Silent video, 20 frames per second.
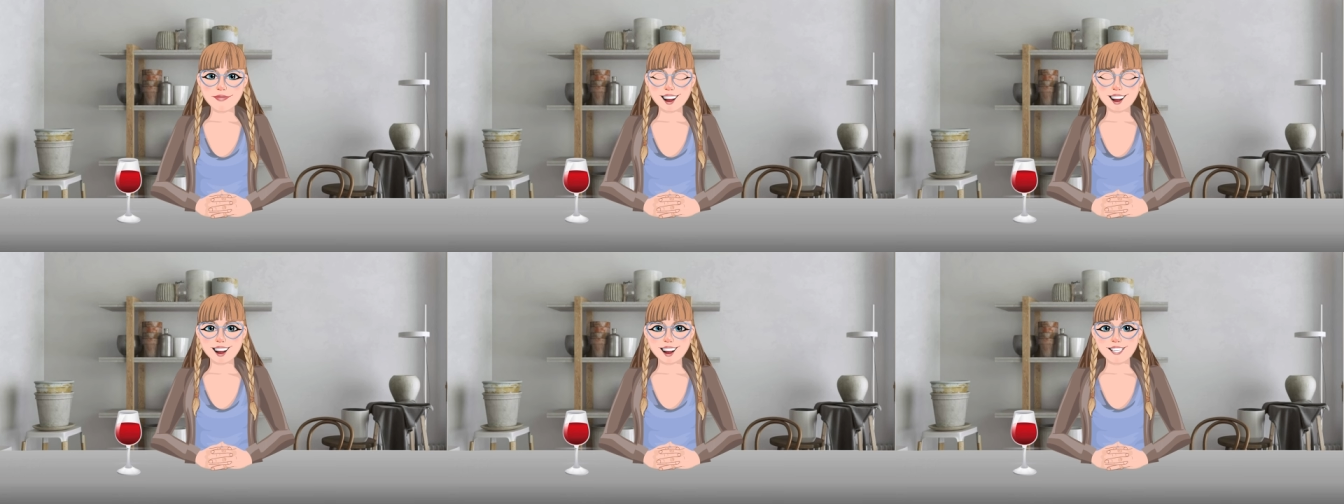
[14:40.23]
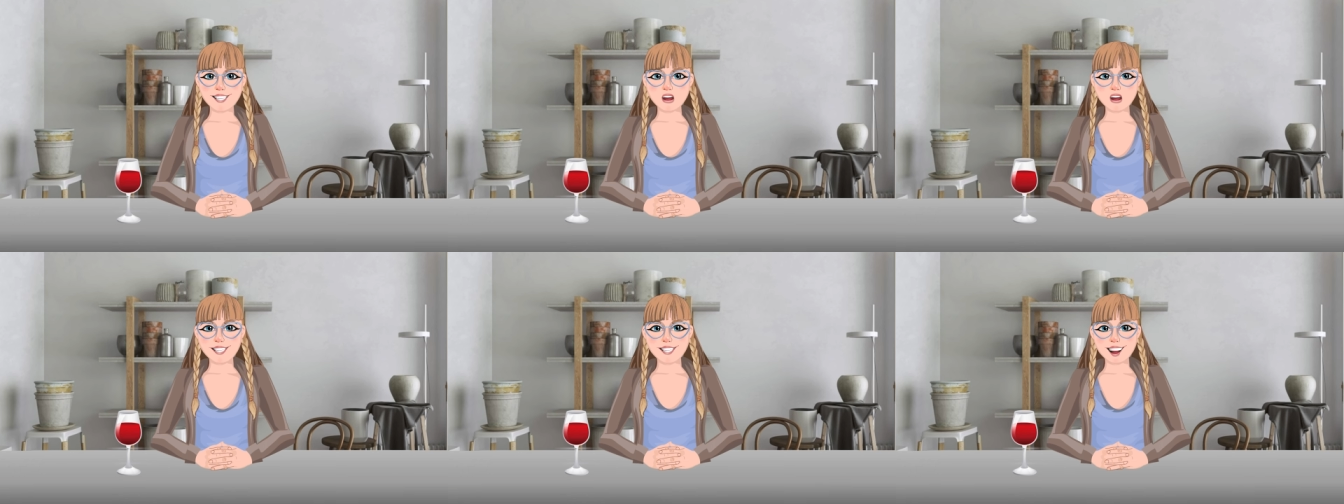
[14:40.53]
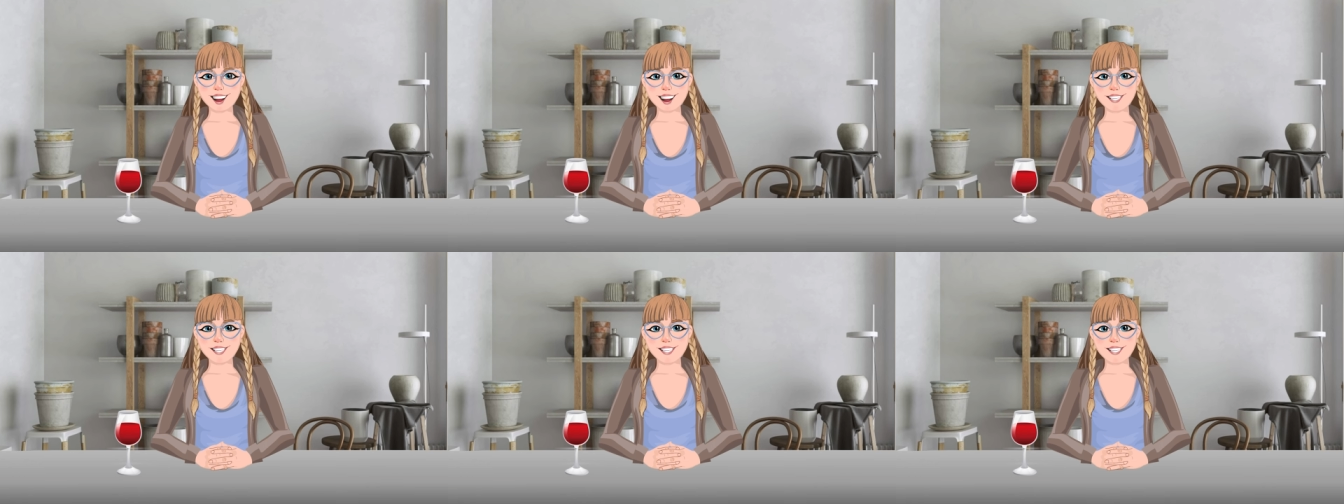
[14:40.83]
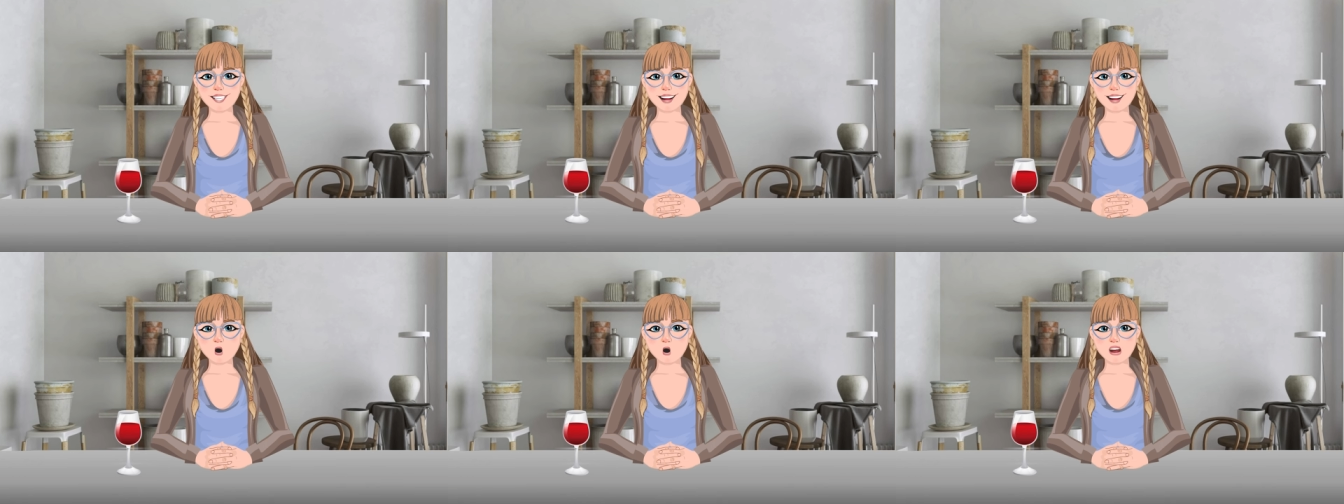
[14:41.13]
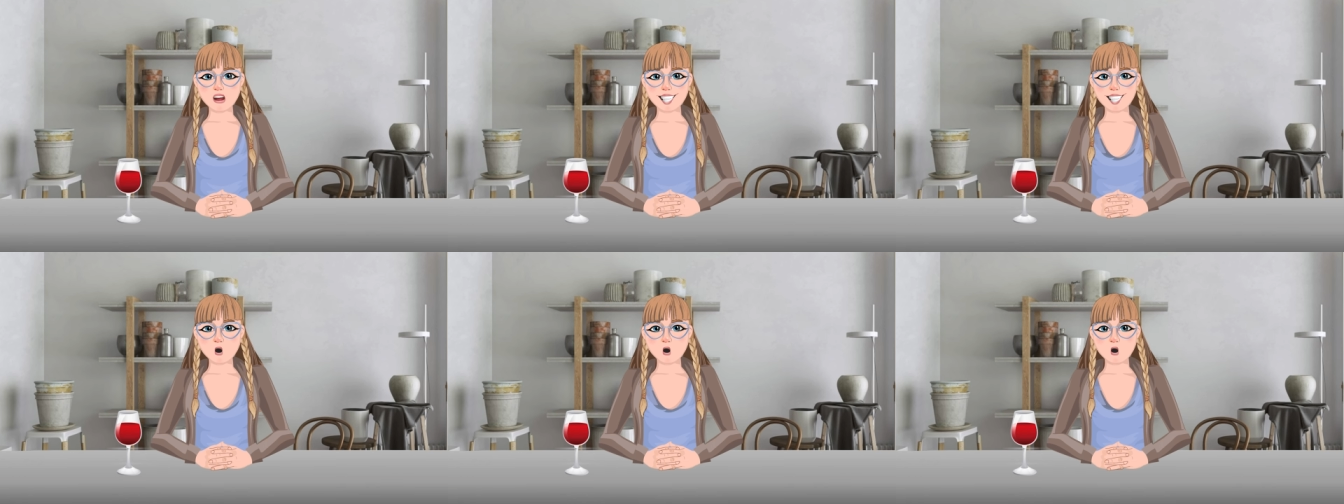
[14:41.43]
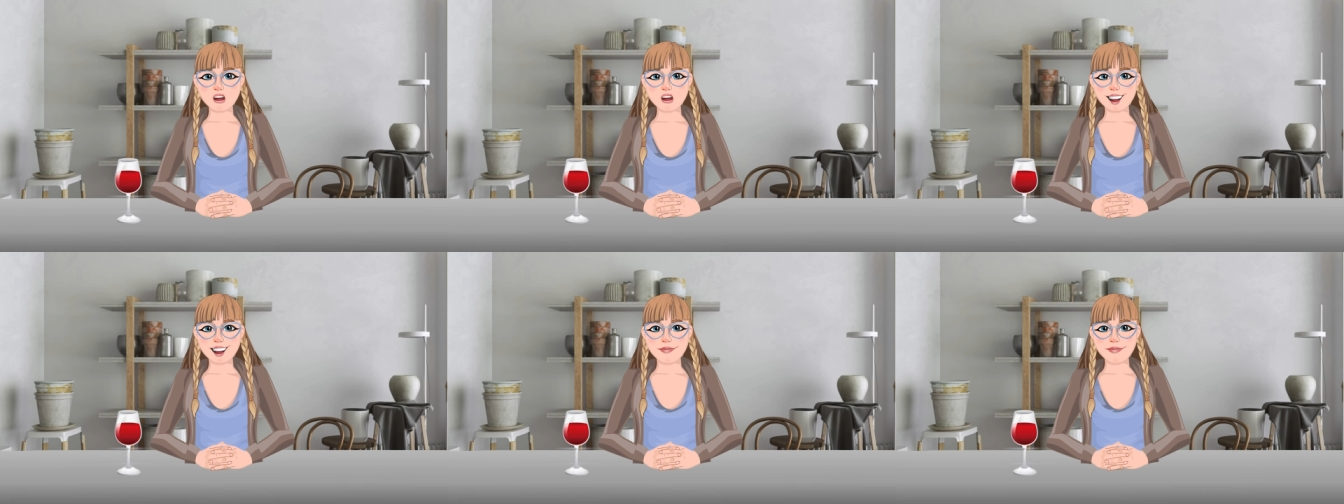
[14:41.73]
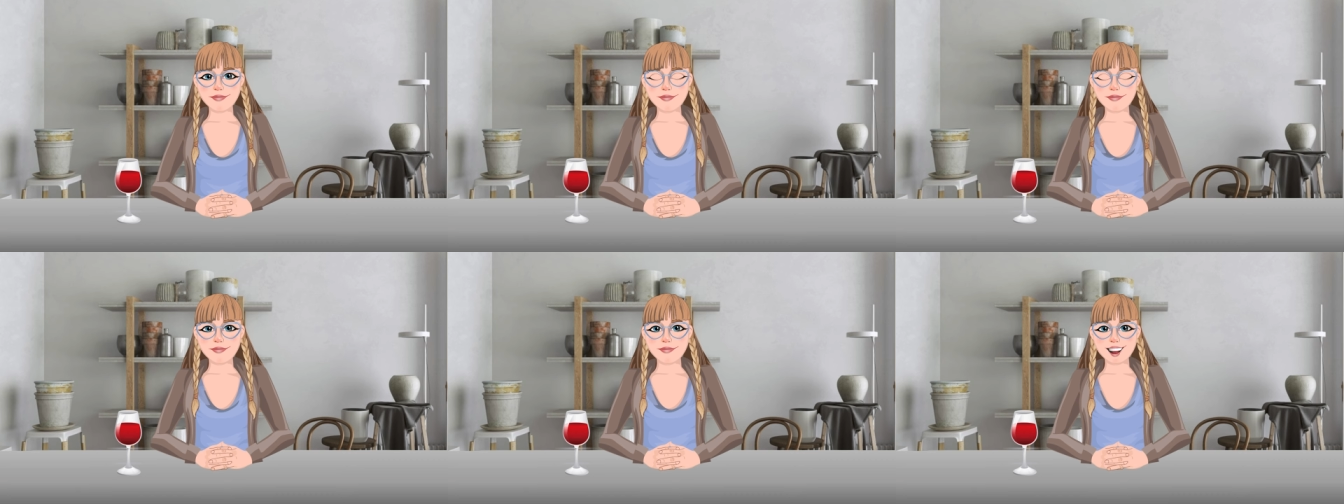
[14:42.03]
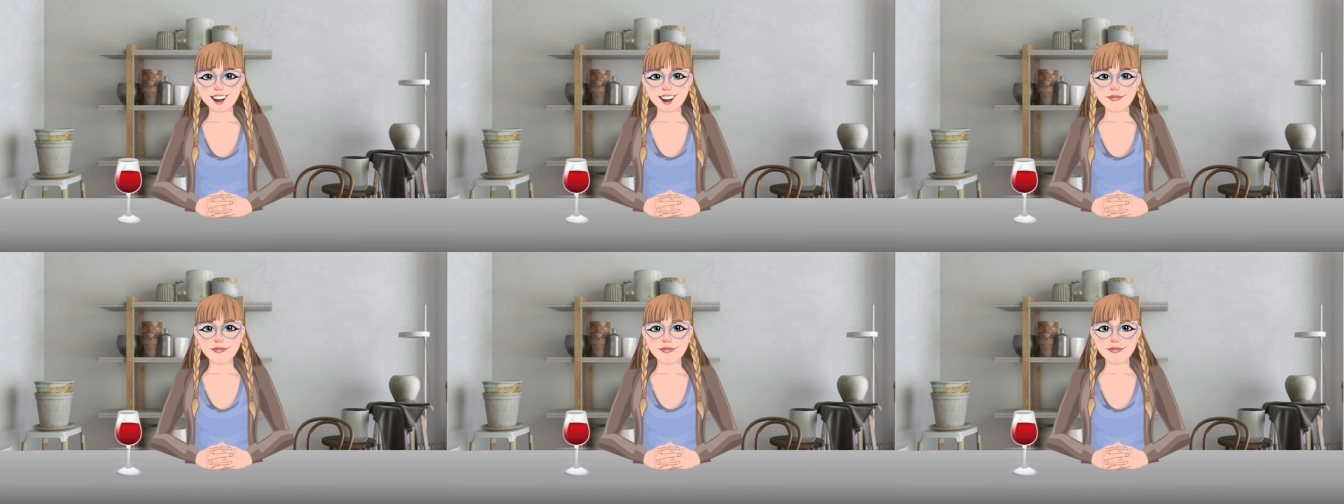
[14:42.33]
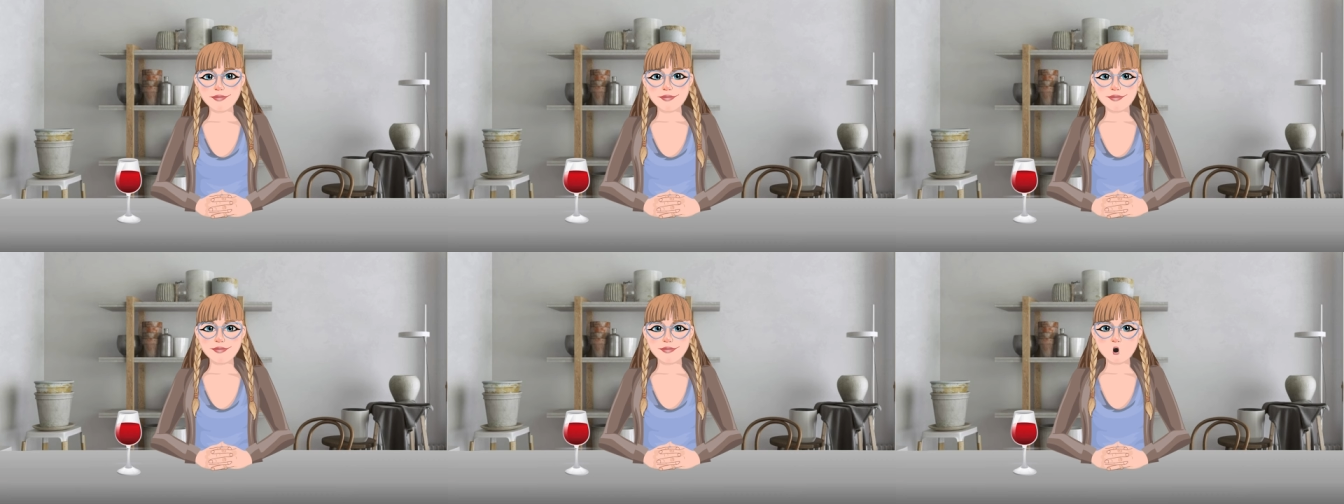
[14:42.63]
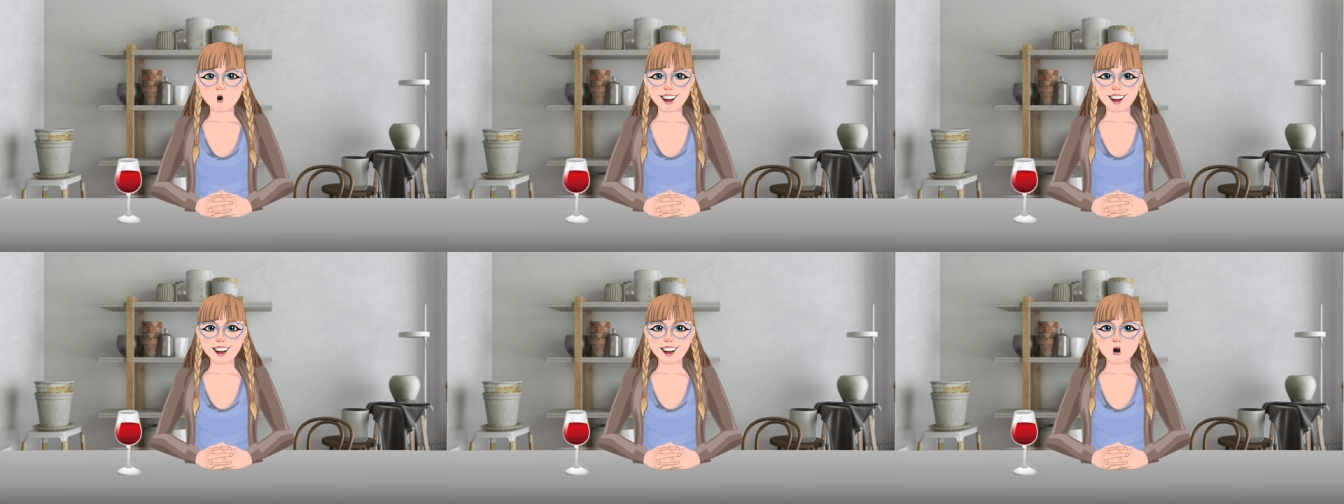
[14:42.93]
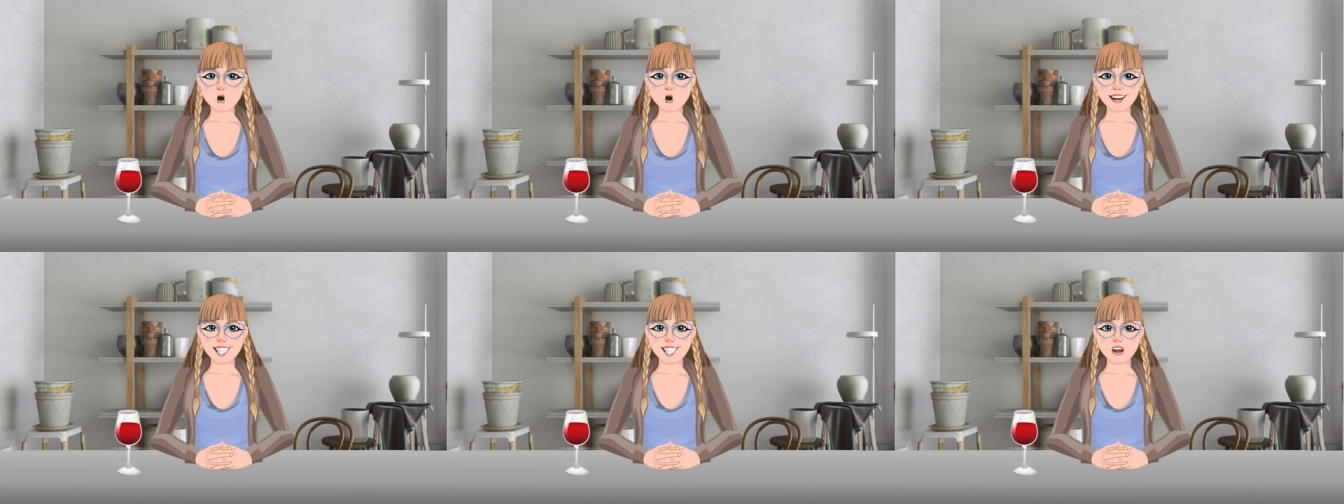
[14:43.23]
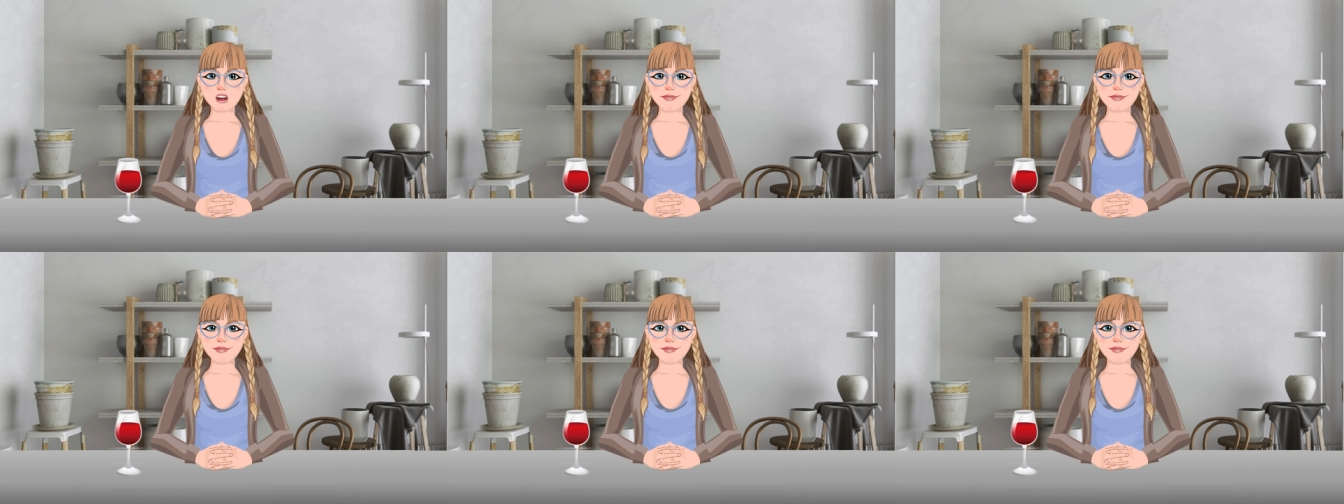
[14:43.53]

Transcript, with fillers: I have had a sweeter dessert wine at a winery though.